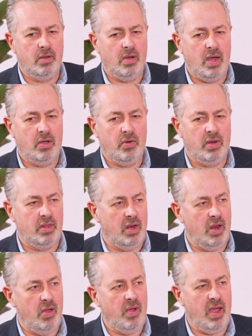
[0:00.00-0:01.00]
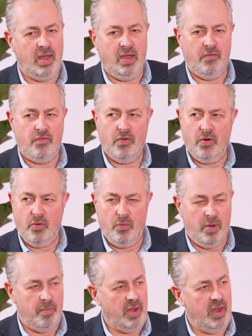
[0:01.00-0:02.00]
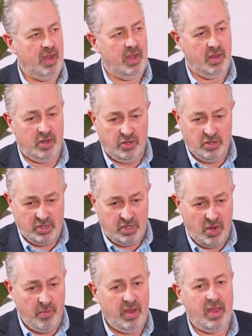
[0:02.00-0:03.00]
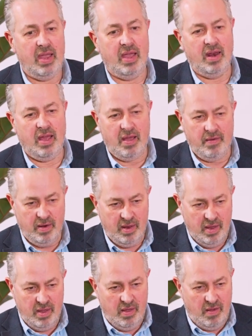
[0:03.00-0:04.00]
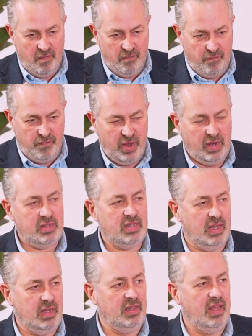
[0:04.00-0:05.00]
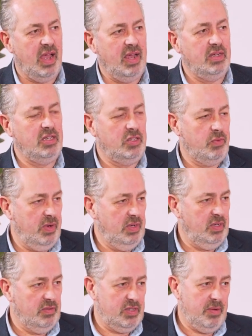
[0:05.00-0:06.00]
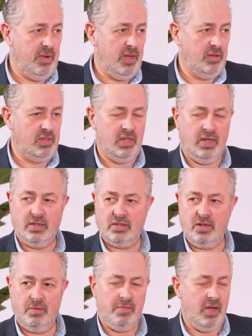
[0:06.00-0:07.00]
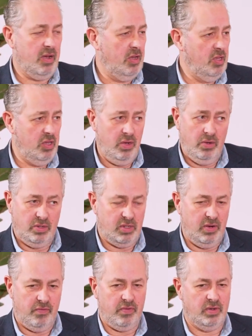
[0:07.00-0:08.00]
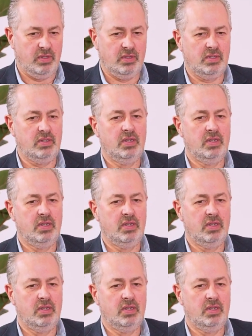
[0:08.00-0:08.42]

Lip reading: I call it the low-hanging fruit, whereby just going in and fixing the 80-20 of some of those things can make a huge difference.